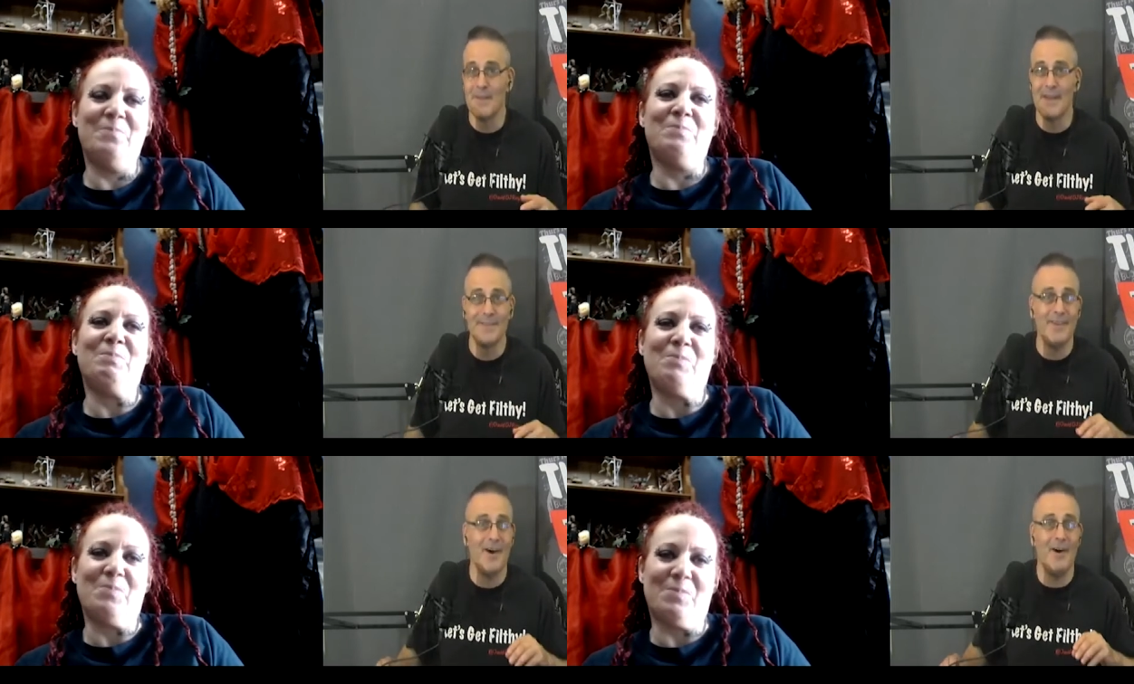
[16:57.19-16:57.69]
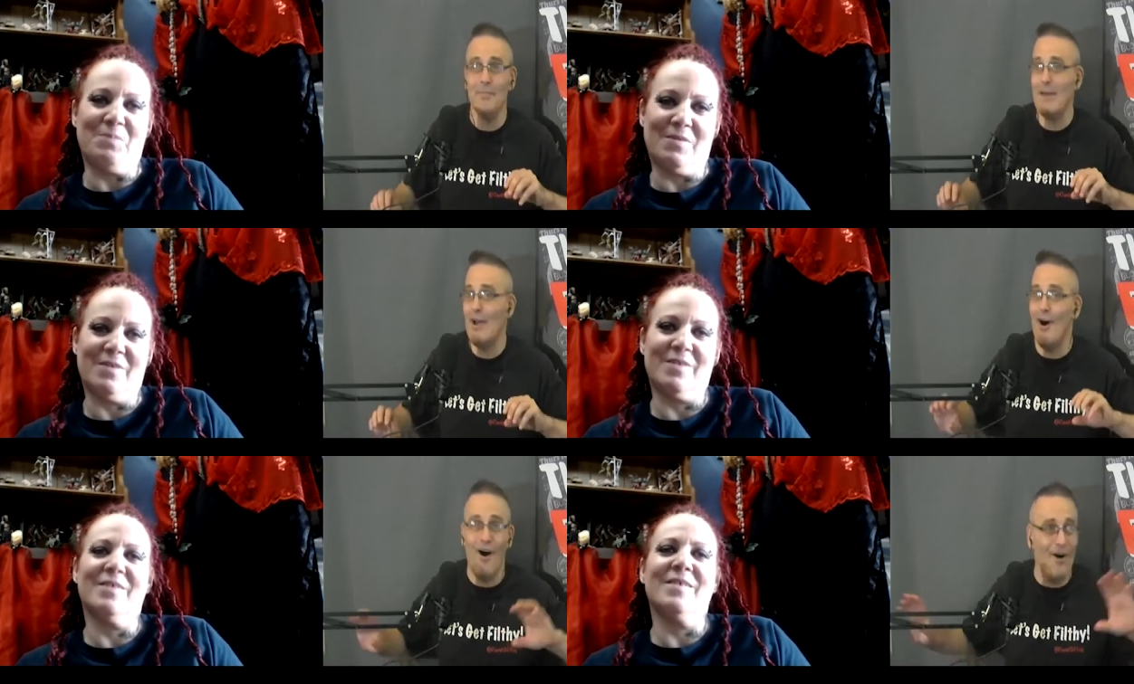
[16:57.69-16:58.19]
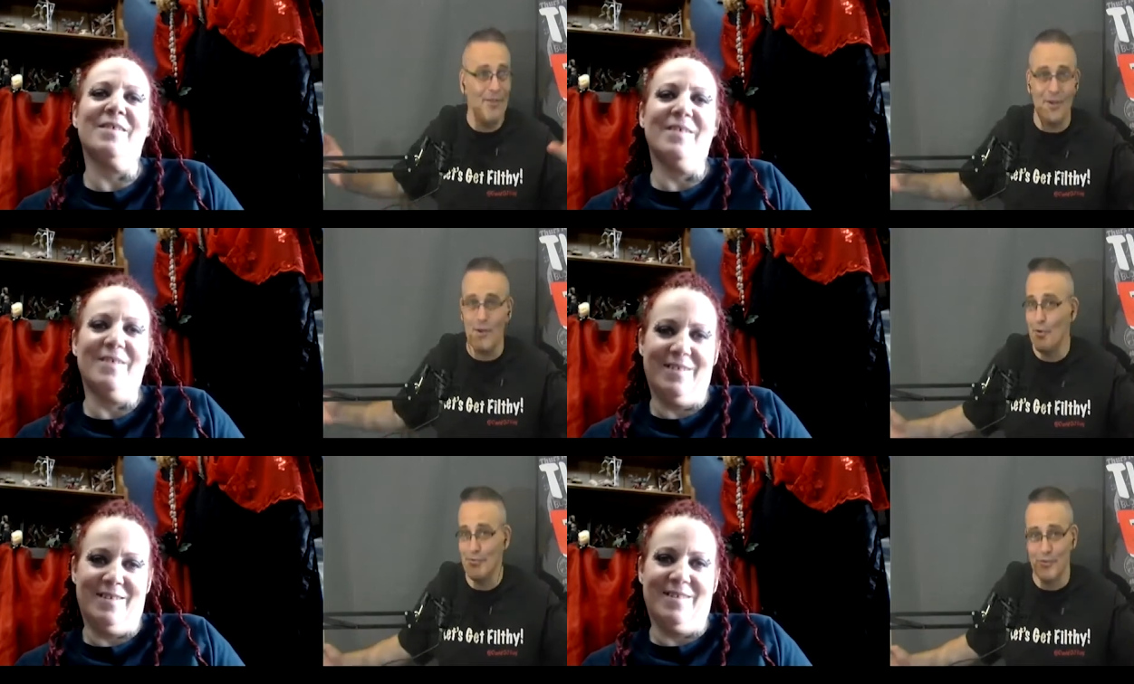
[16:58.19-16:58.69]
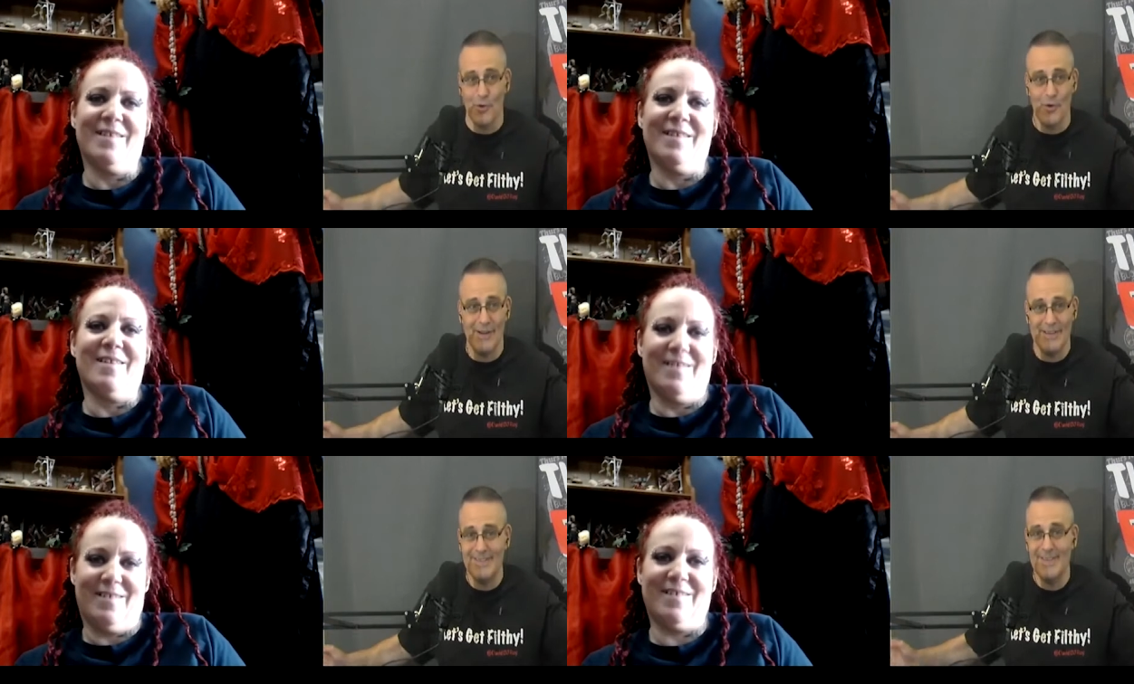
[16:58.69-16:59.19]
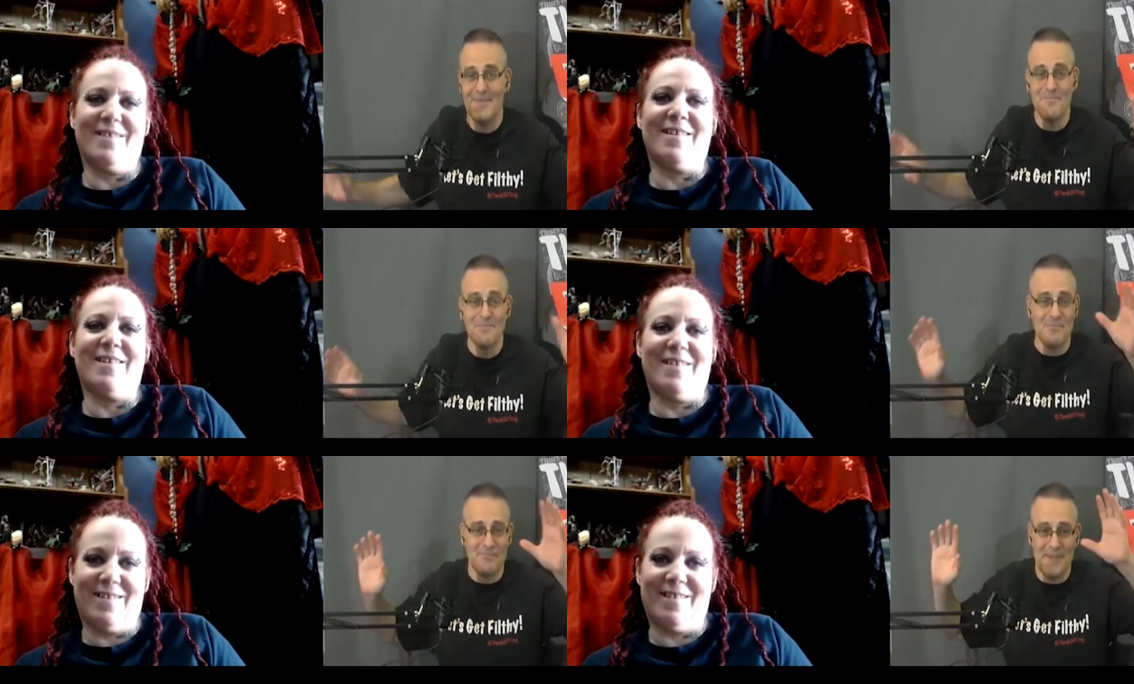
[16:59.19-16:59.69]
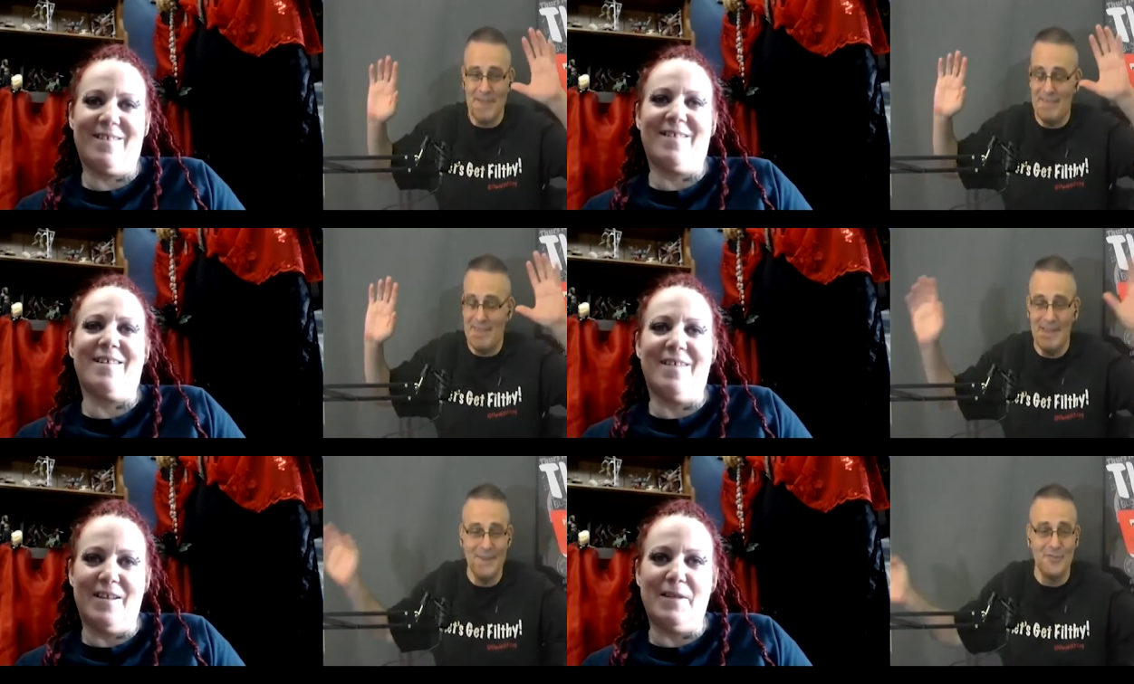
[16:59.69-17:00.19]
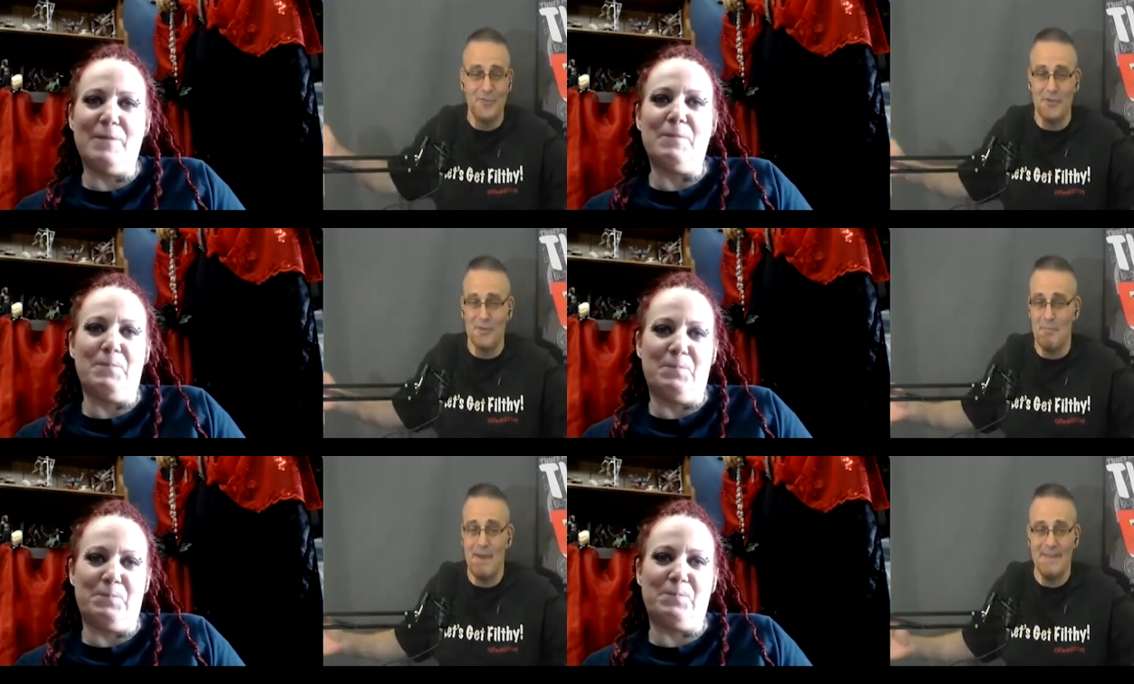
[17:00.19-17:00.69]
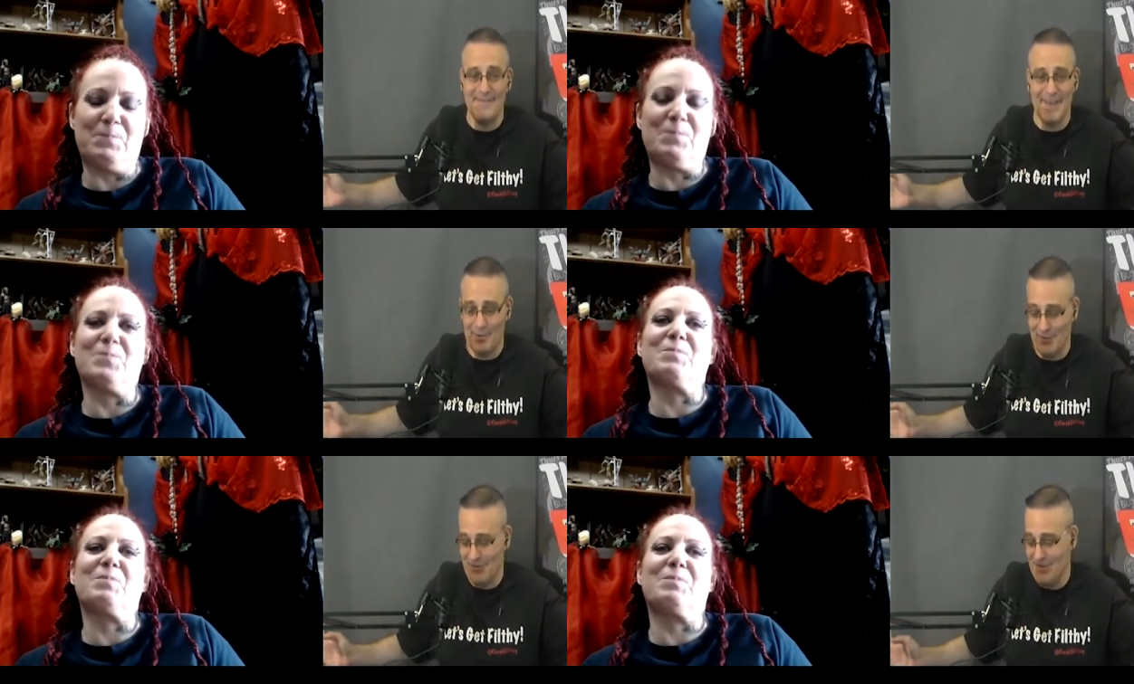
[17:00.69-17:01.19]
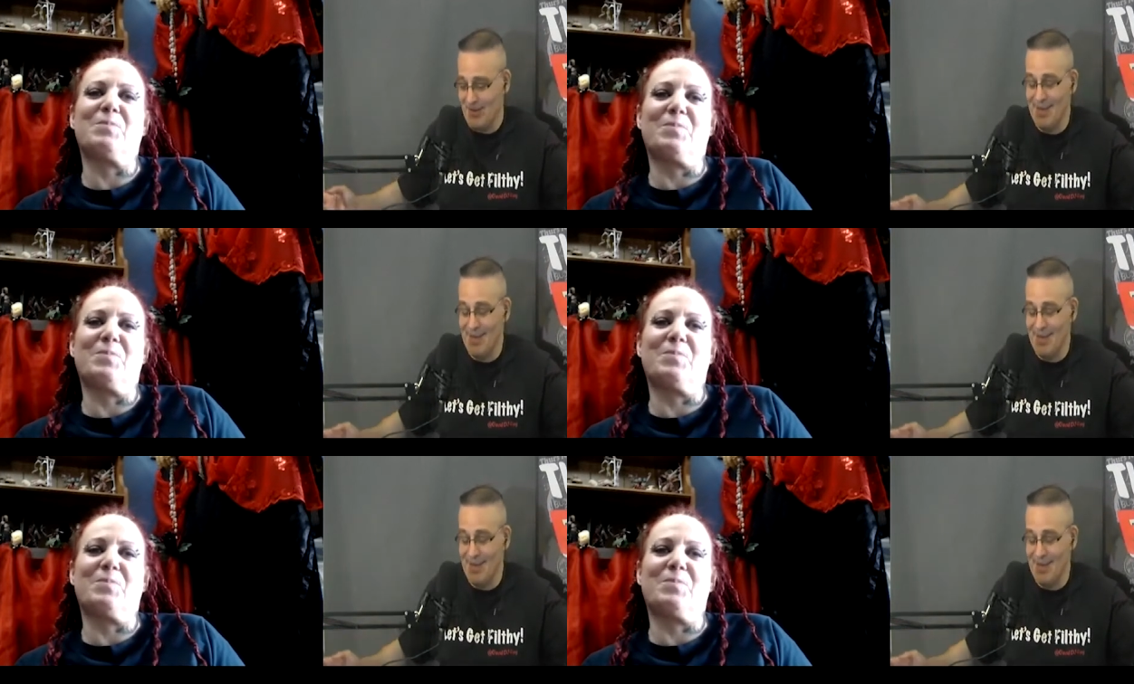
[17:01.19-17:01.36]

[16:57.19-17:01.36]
Speaker 1: telling me all the ghost stories and the history of the penthouse.